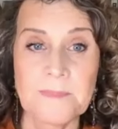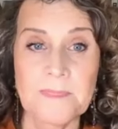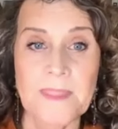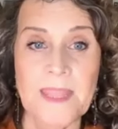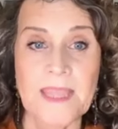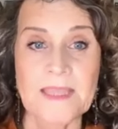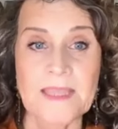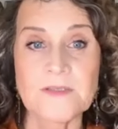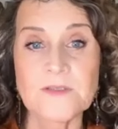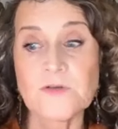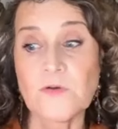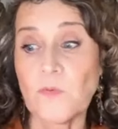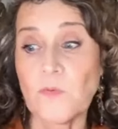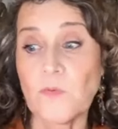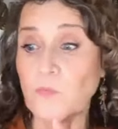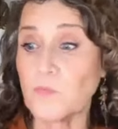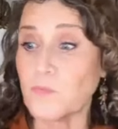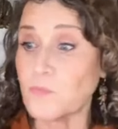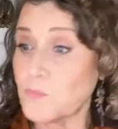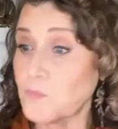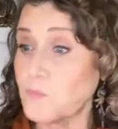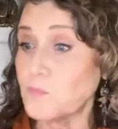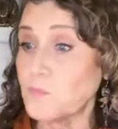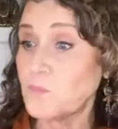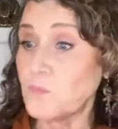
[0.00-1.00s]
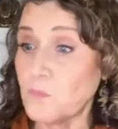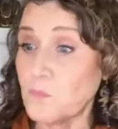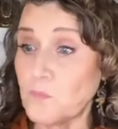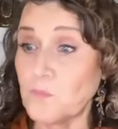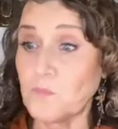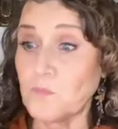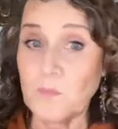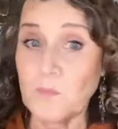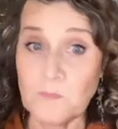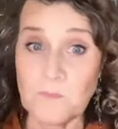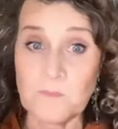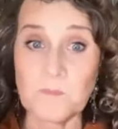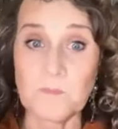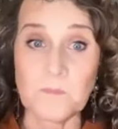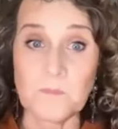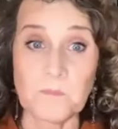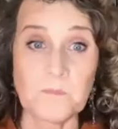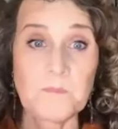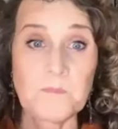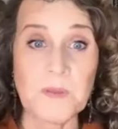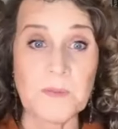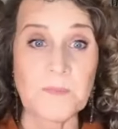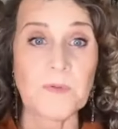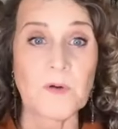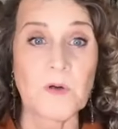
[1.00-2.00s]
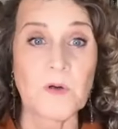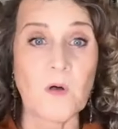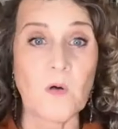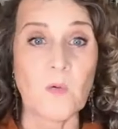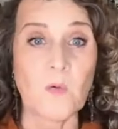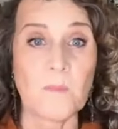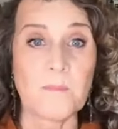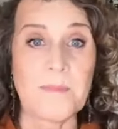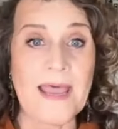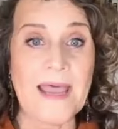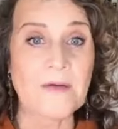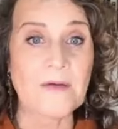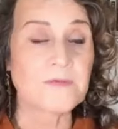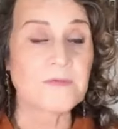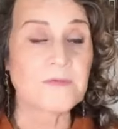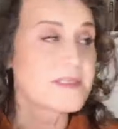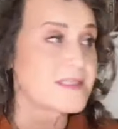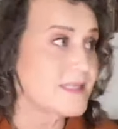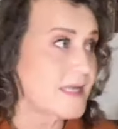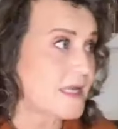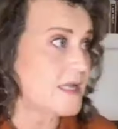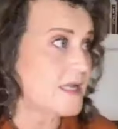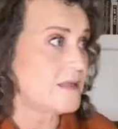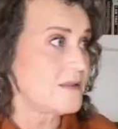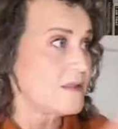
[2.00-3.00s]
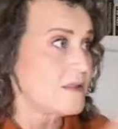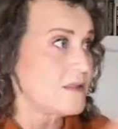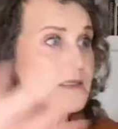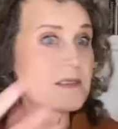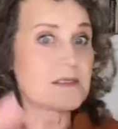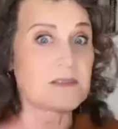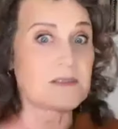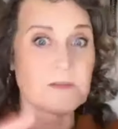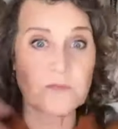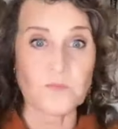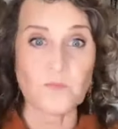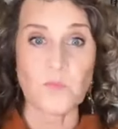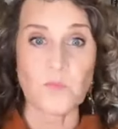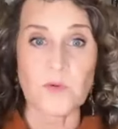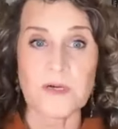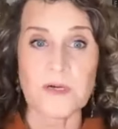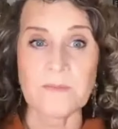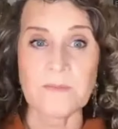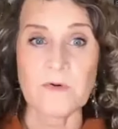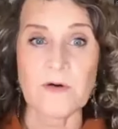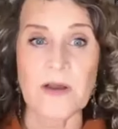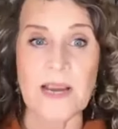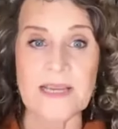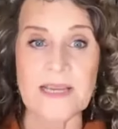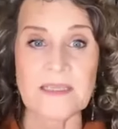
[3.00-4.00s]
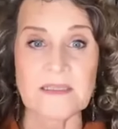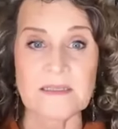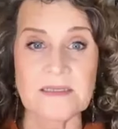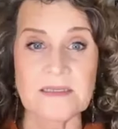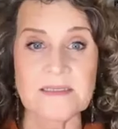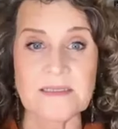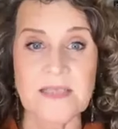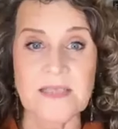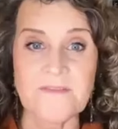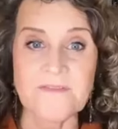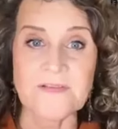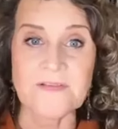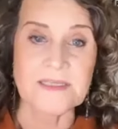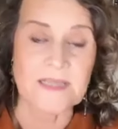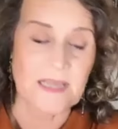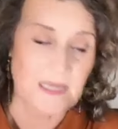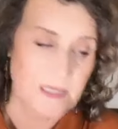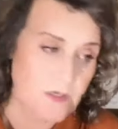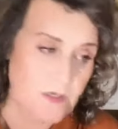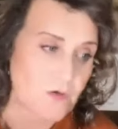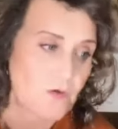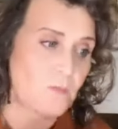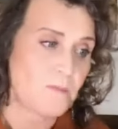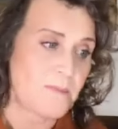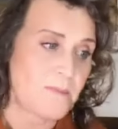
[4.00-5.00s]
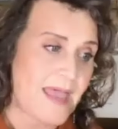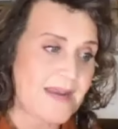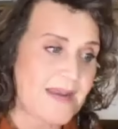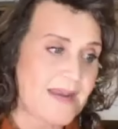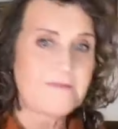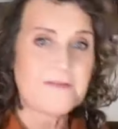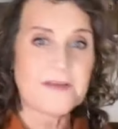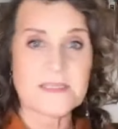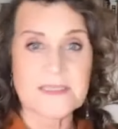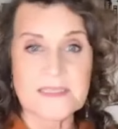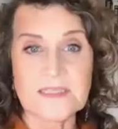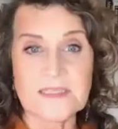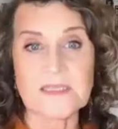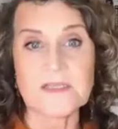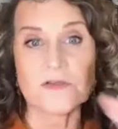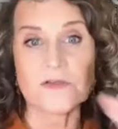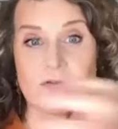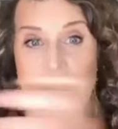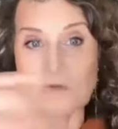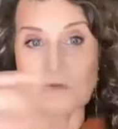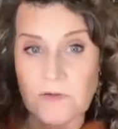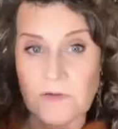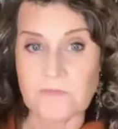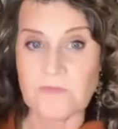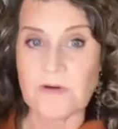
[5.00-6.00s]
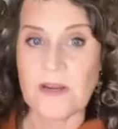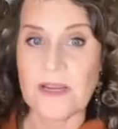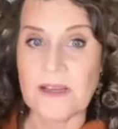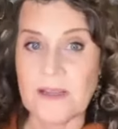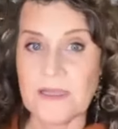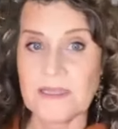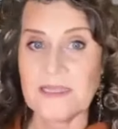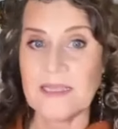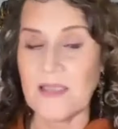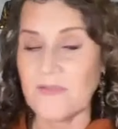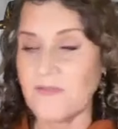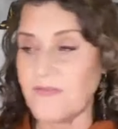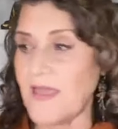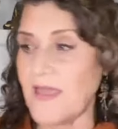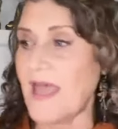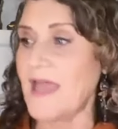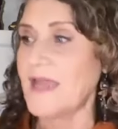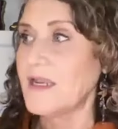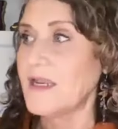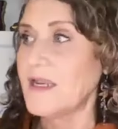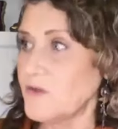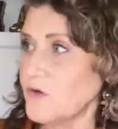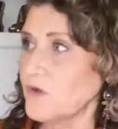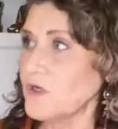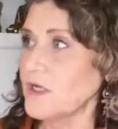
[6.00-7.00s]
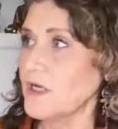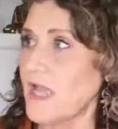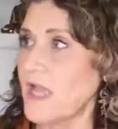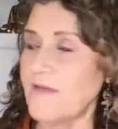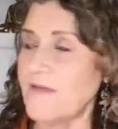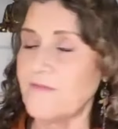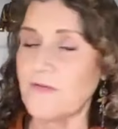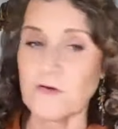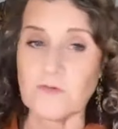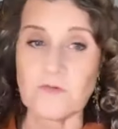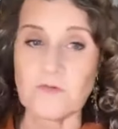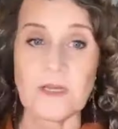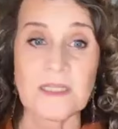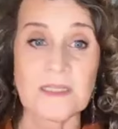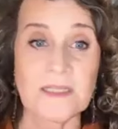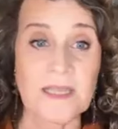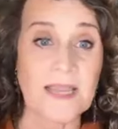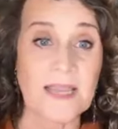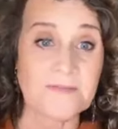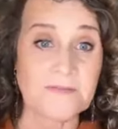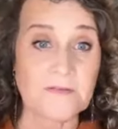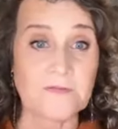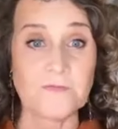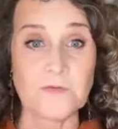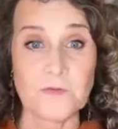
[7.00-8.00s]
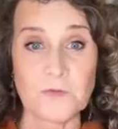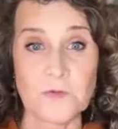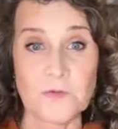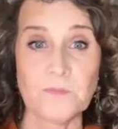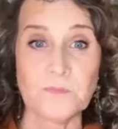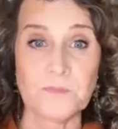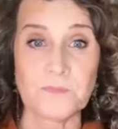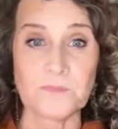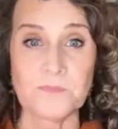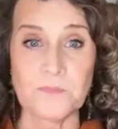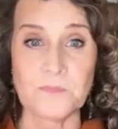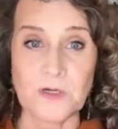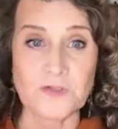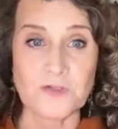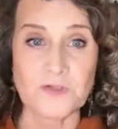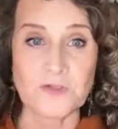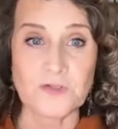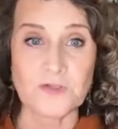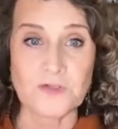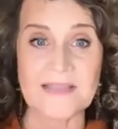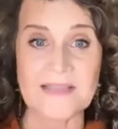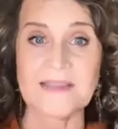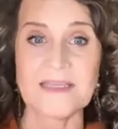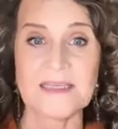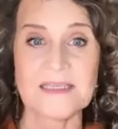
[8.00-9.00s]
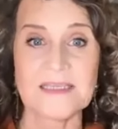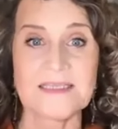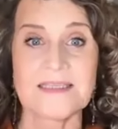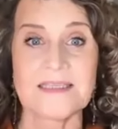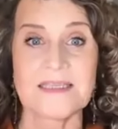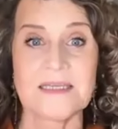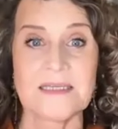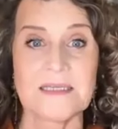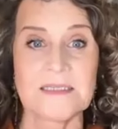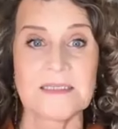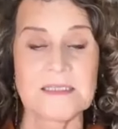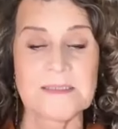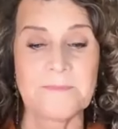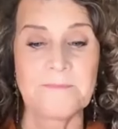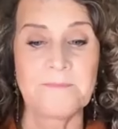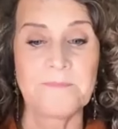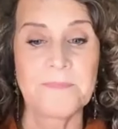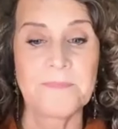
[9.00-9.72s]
And so people go about saying, this is what a miraculous life is like, you know, manifest this or get that, and you're going to have a great life if you can attract these things.